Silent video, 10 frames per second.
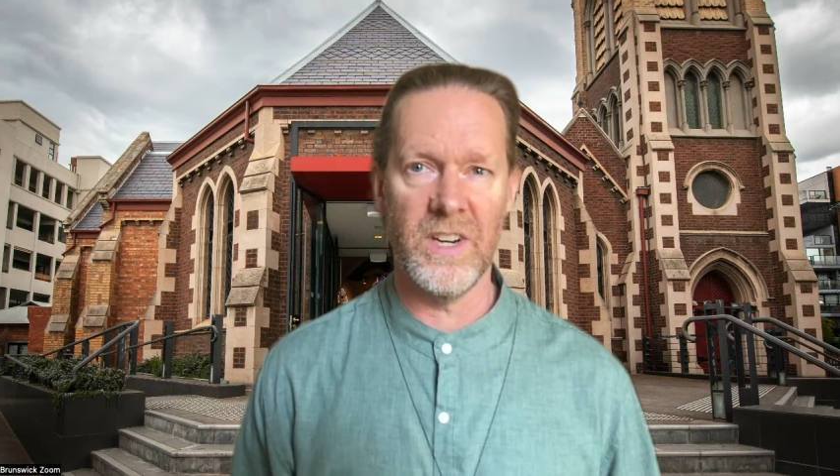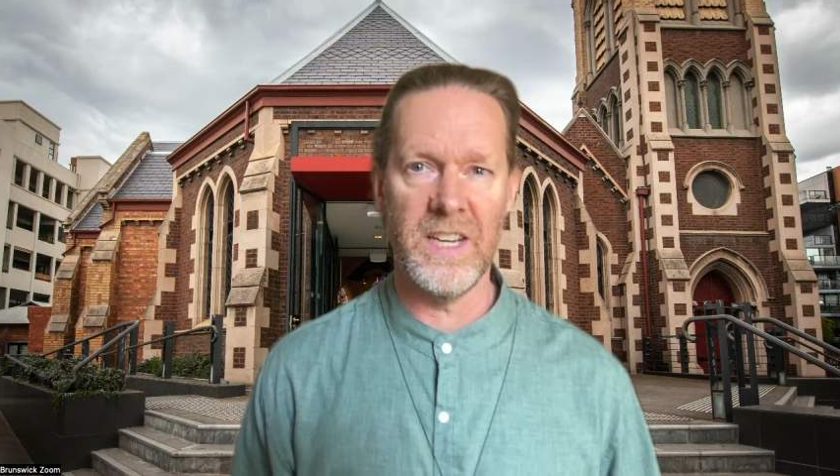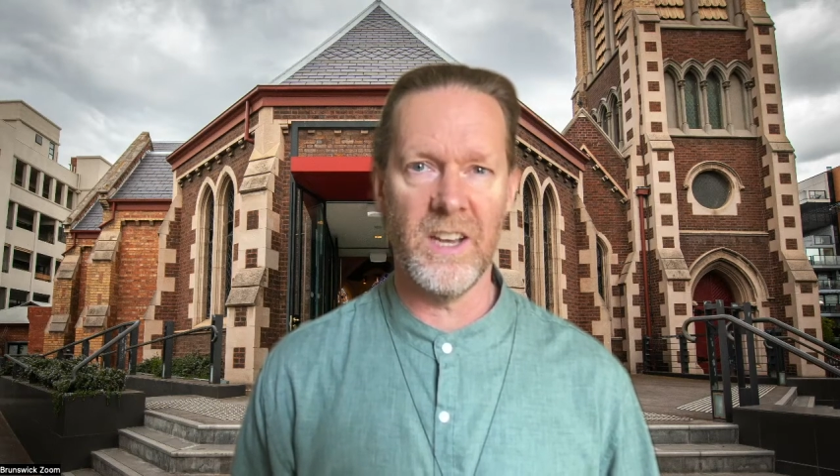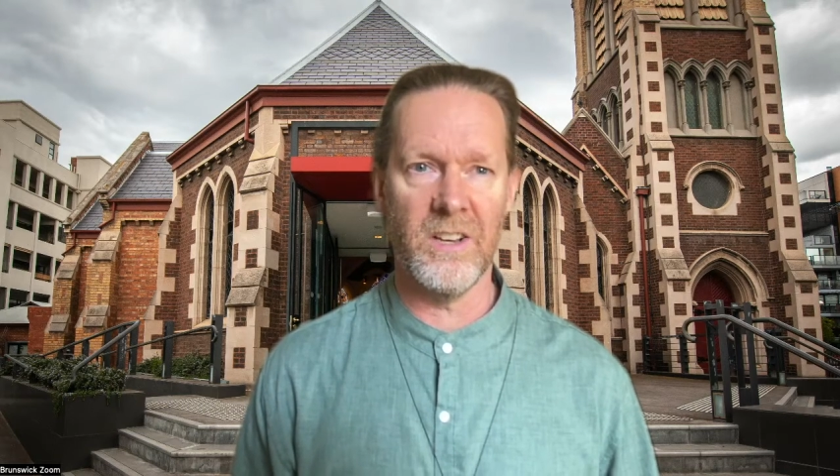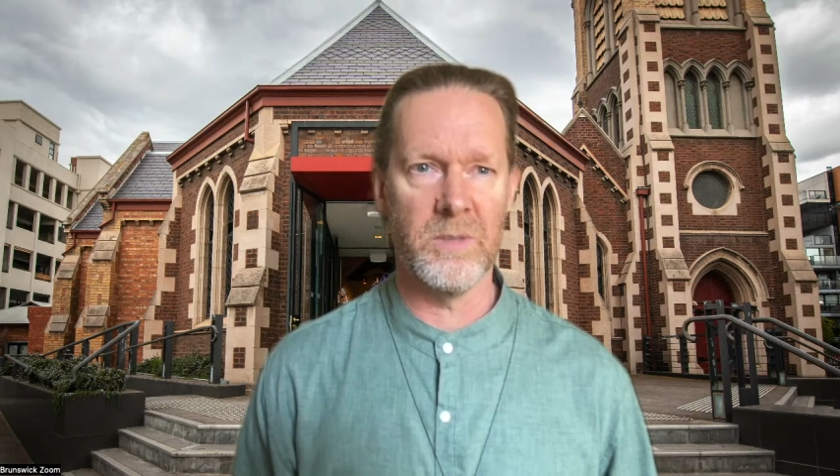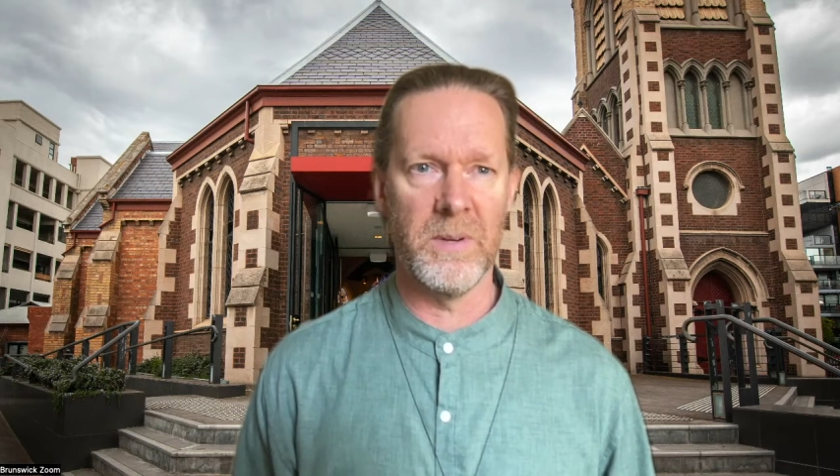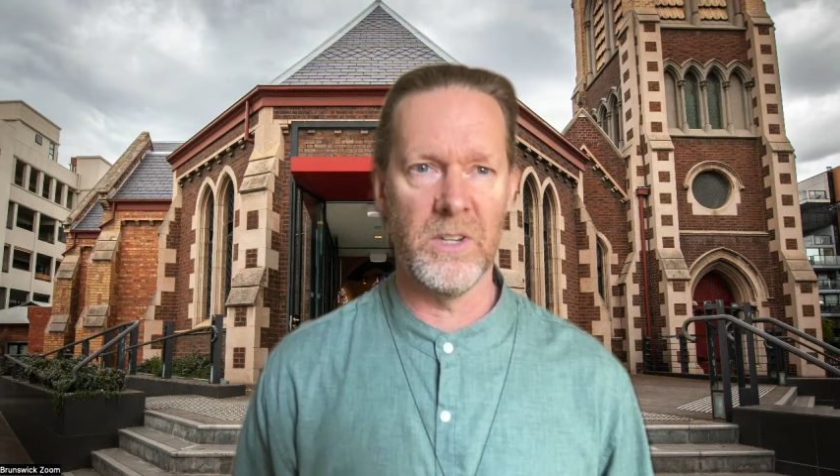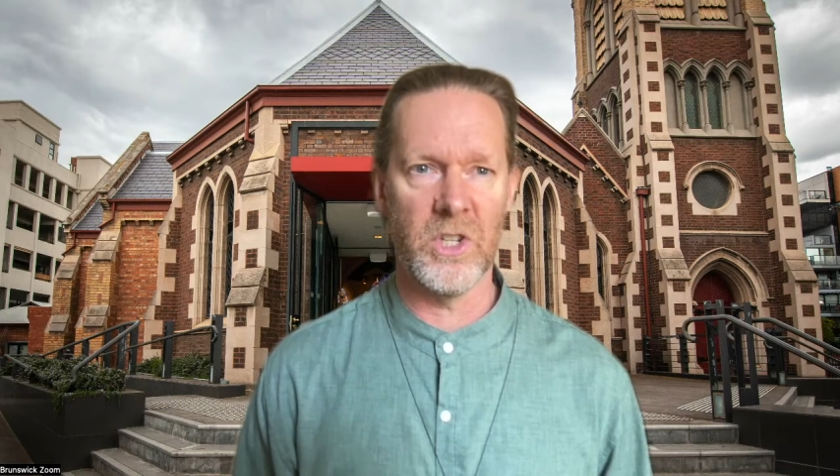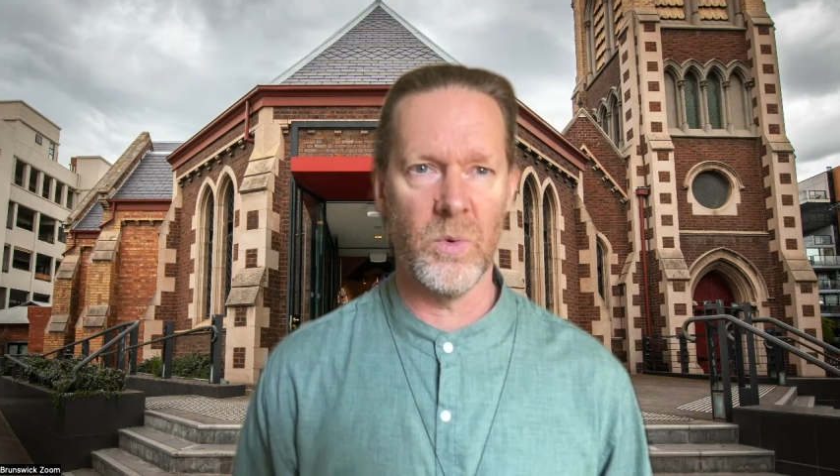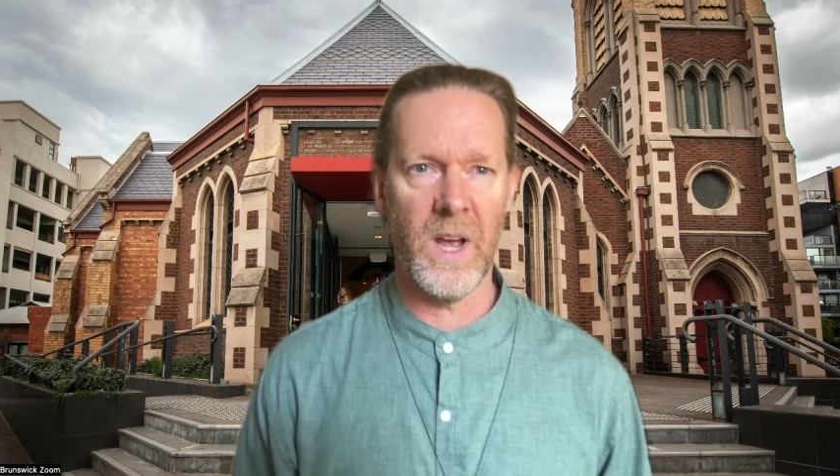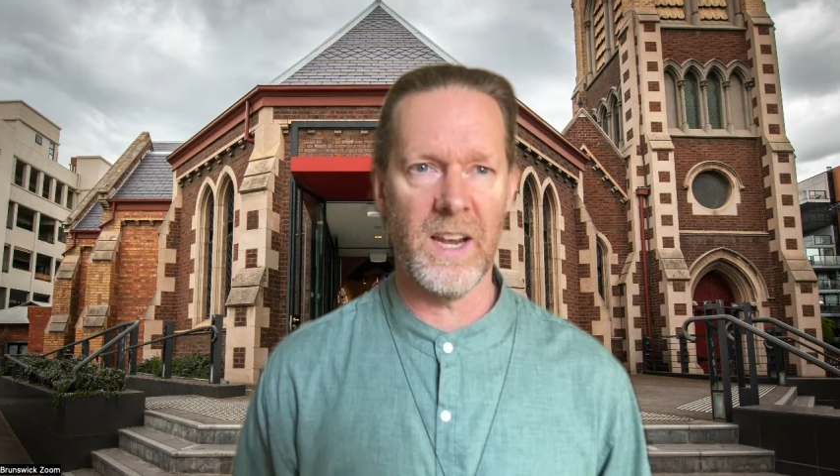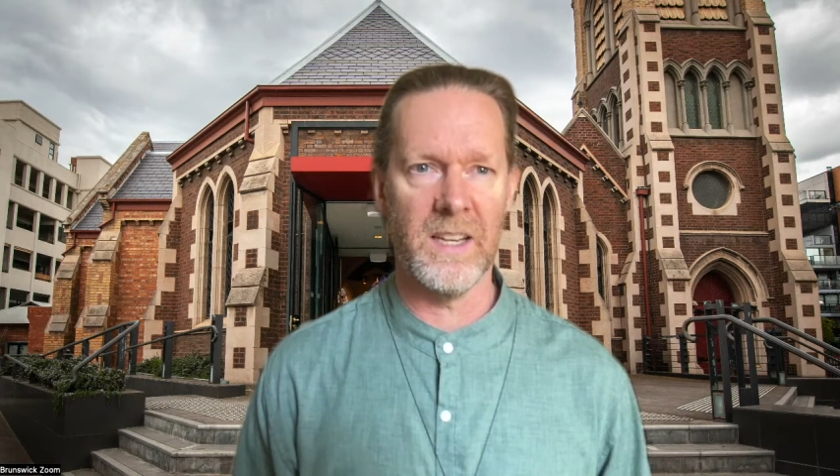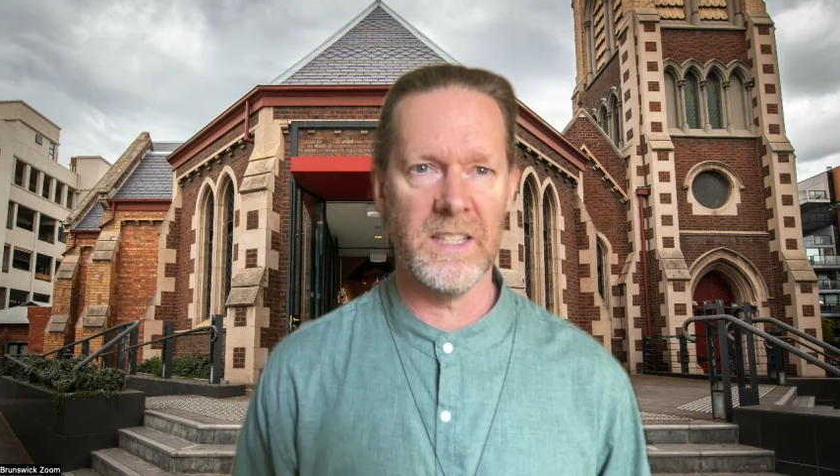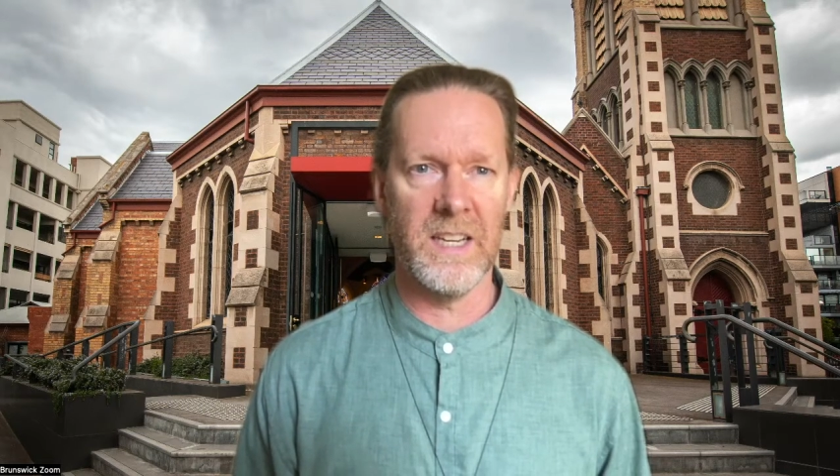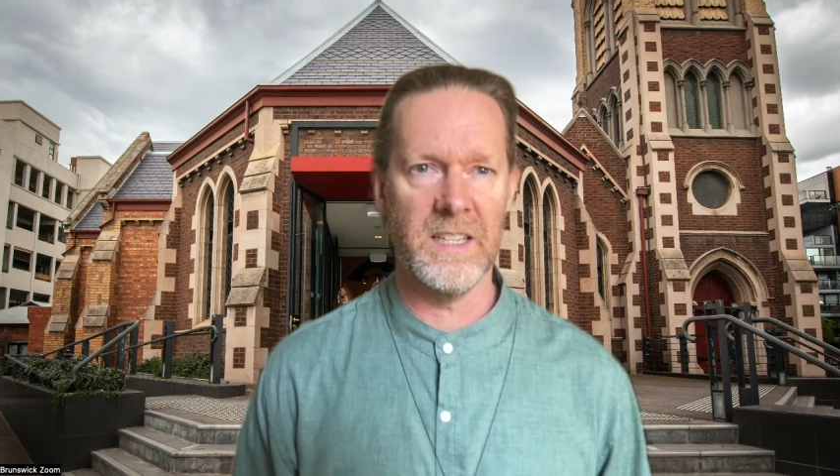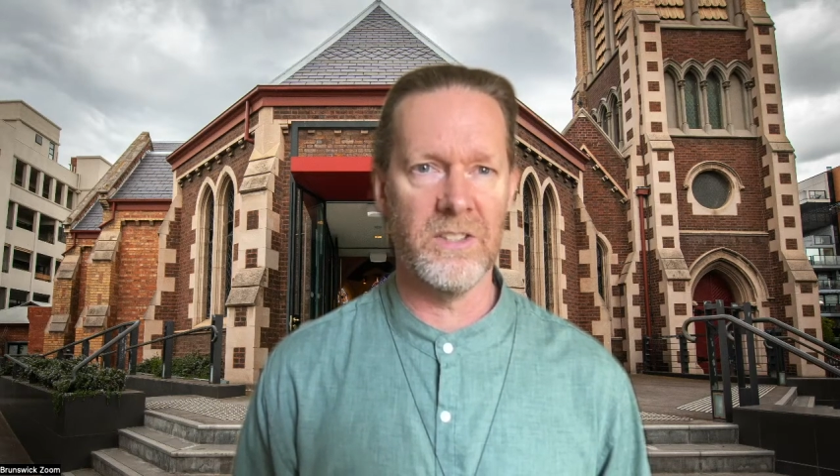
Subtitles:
eco-spirituality,